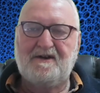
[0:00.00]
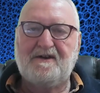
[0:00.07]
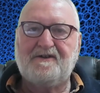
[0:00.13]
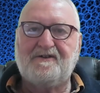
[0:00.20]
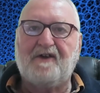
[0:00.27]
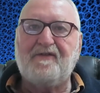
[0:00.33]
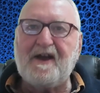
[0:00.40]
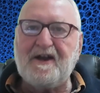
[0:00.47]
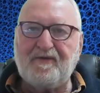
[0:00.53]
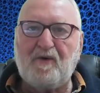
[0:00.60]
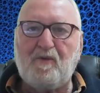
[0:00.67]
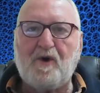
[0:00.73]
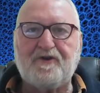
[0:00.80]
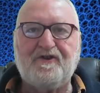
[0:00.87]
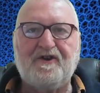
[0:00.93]
So thanks for
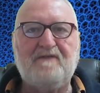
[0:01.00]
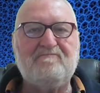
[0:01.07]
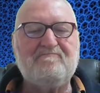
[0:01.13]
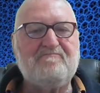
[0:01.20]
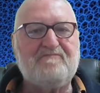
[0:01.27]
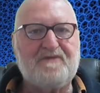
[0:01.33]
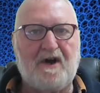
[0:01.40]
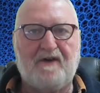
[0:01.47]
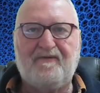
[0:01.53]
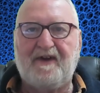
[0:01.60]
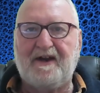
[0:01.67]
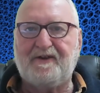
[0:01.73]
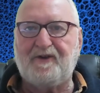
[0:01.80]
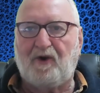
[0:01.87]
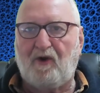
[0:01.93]
watching. Don't forget
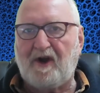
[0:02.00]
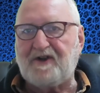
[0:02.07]
to like,